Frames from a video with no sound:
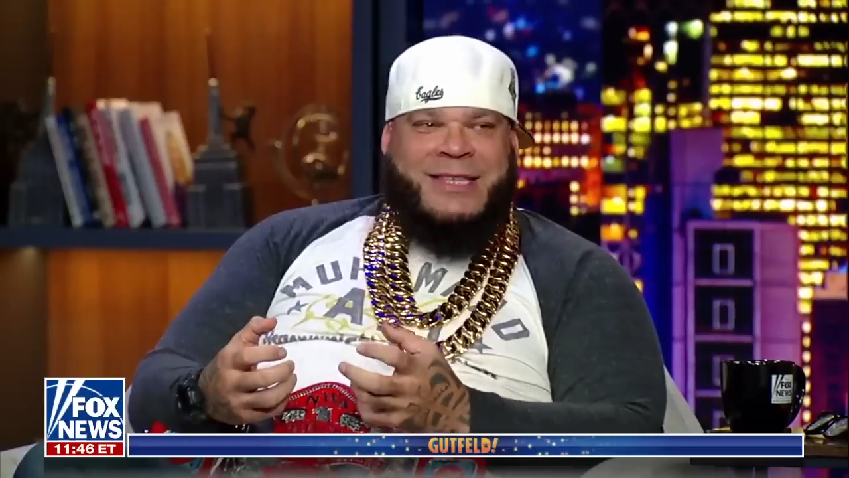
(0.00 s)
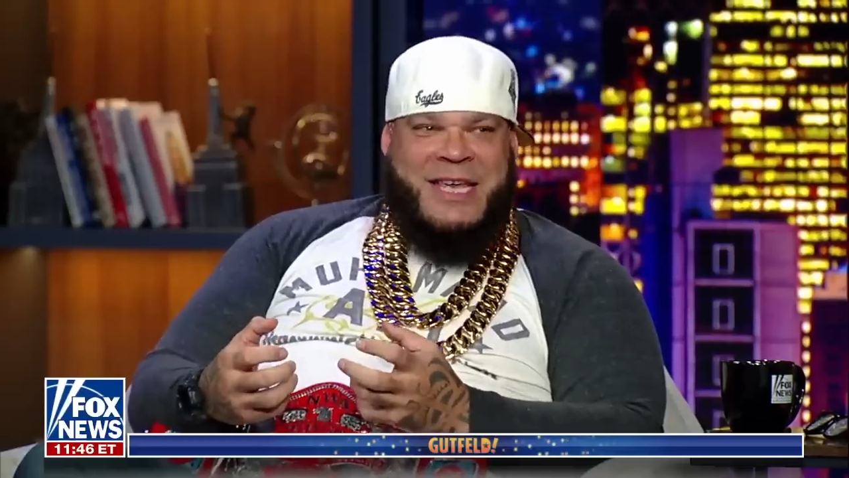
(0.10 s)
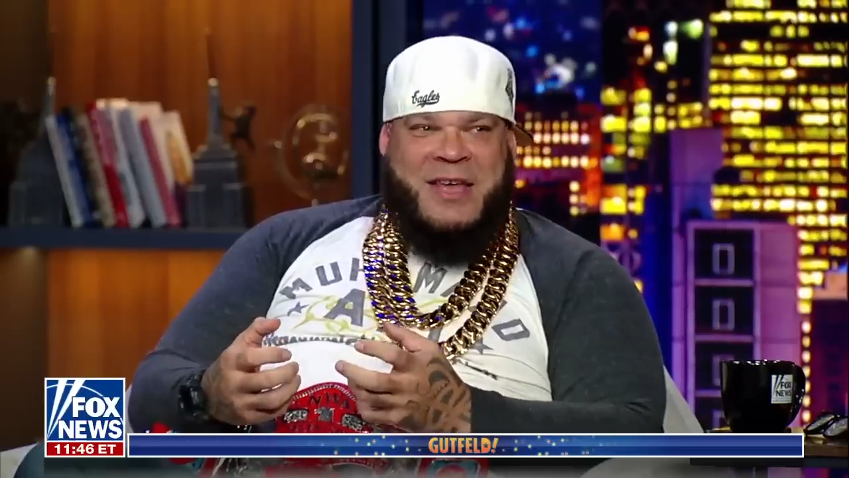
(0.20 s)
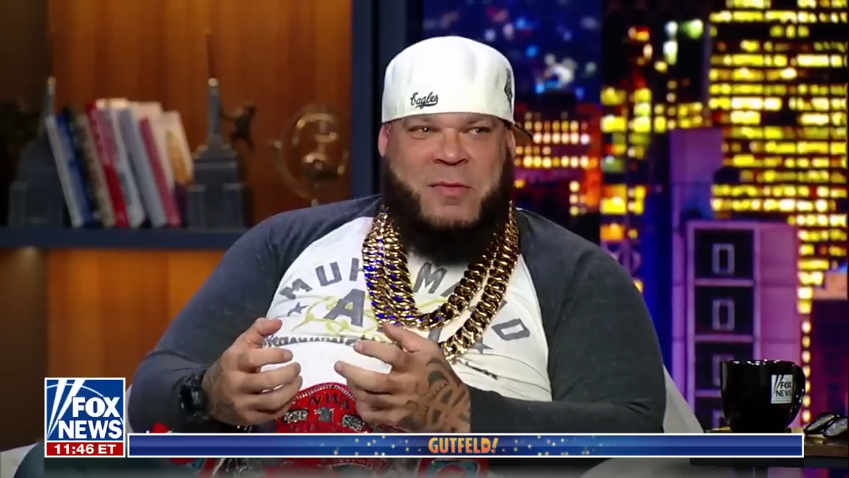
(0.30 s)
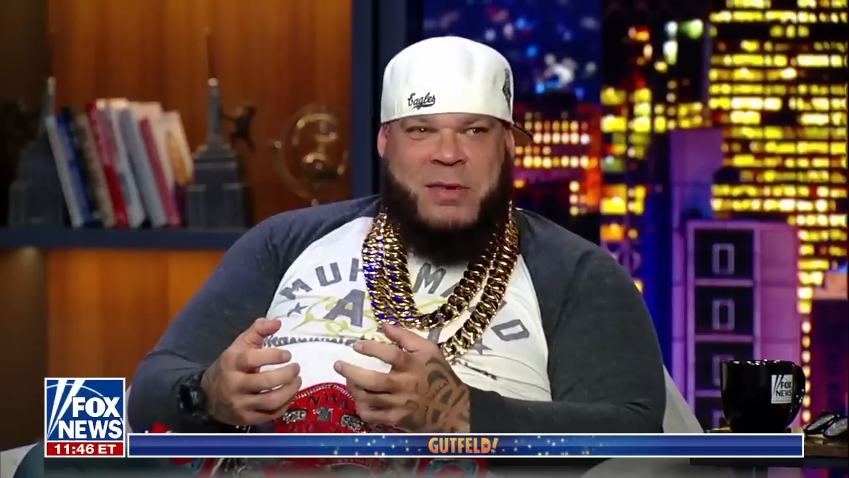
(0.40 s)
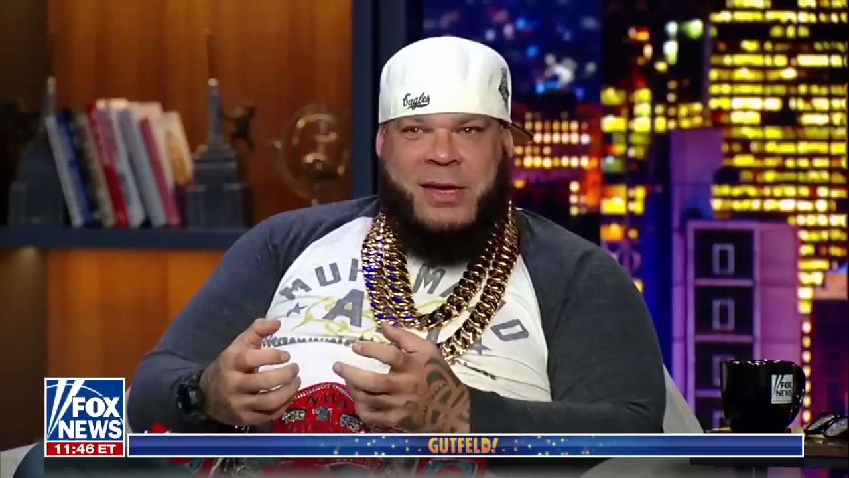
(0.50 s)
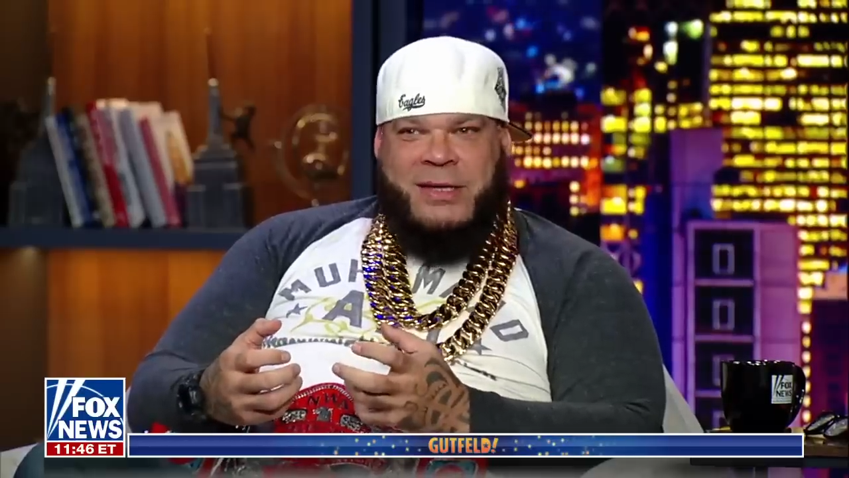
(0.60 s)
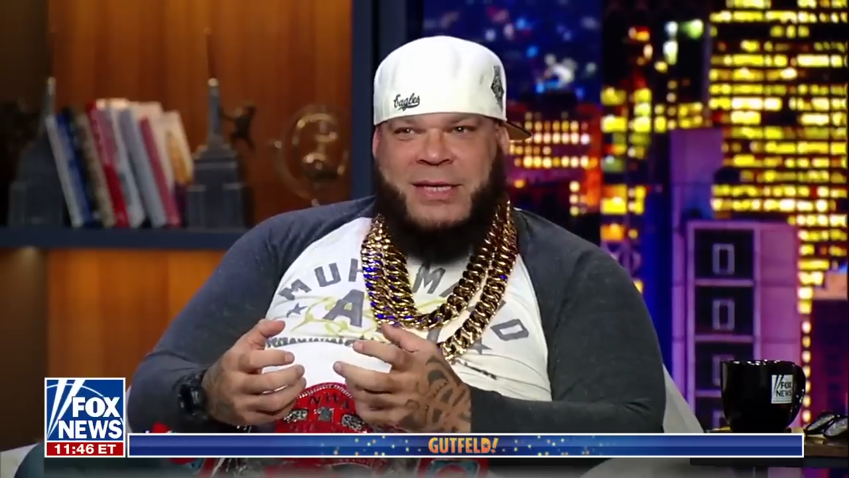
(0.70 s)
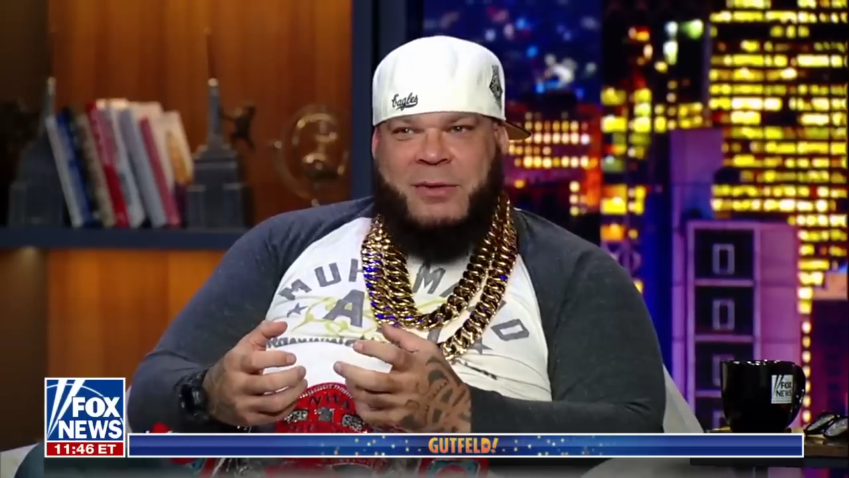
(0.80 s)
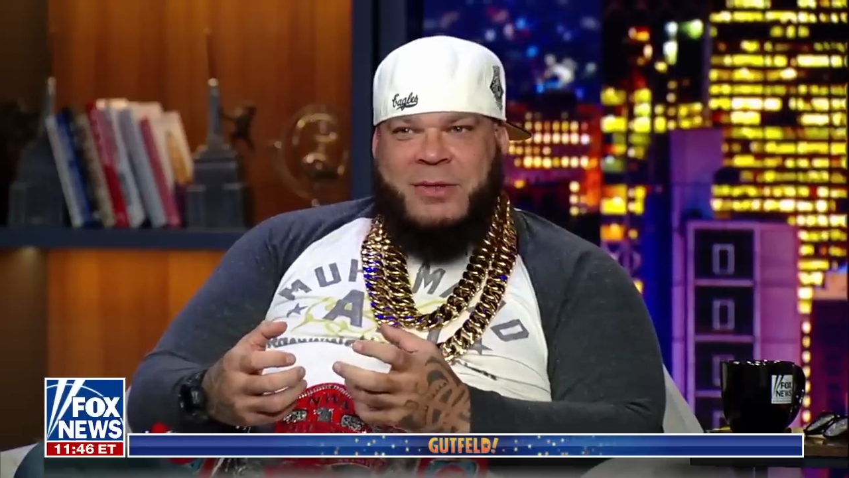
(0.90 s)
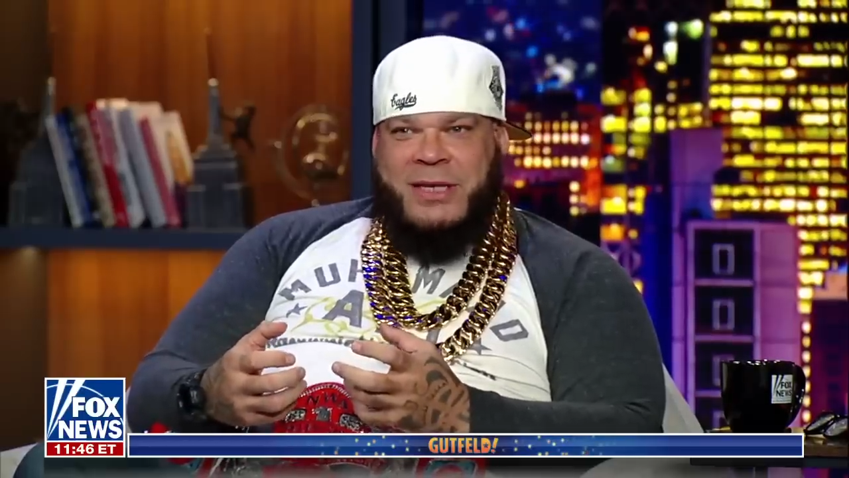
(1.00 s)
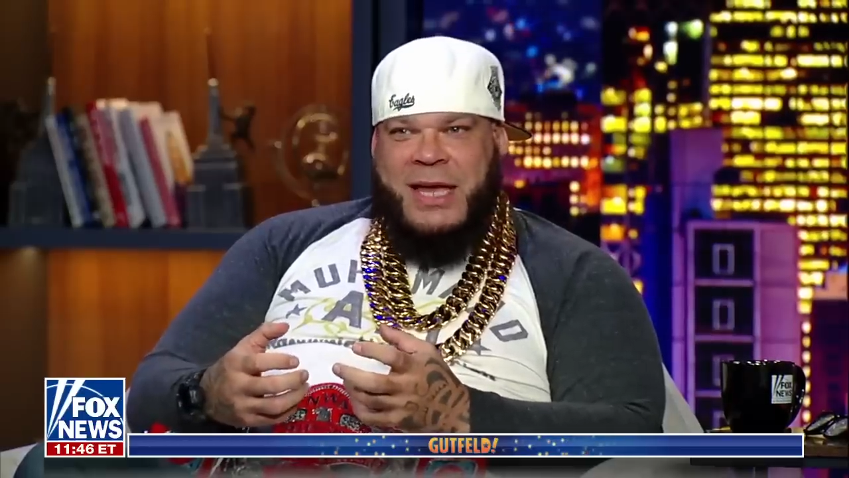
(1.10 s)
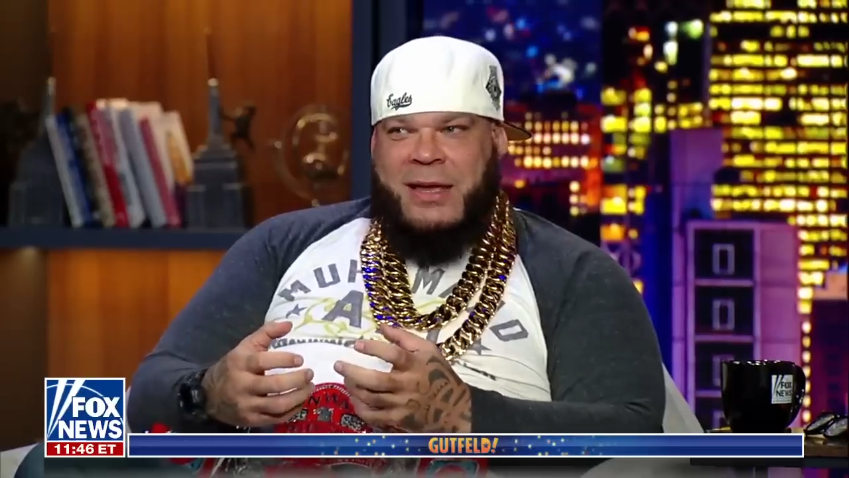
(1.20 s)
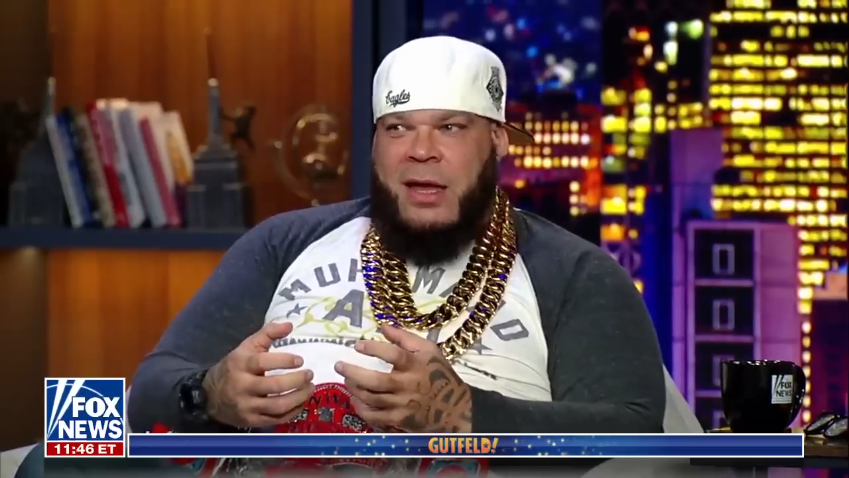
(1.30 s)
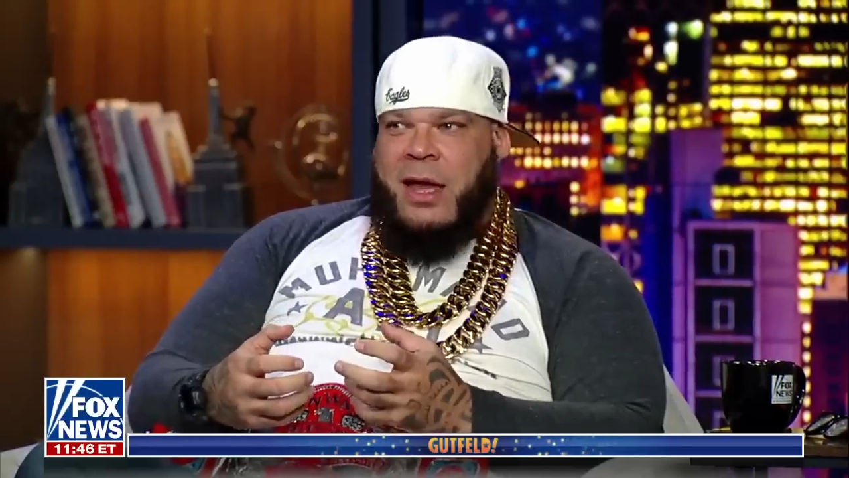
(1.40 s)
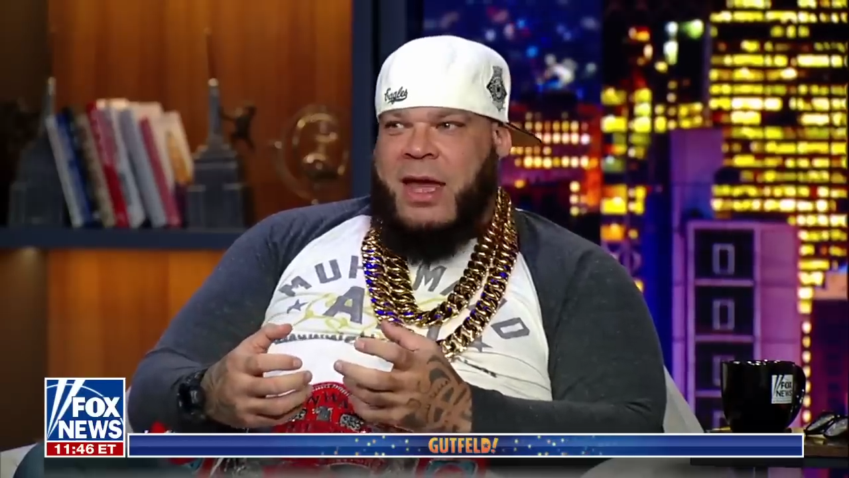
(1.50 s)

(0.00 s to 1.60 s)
to him because he was like,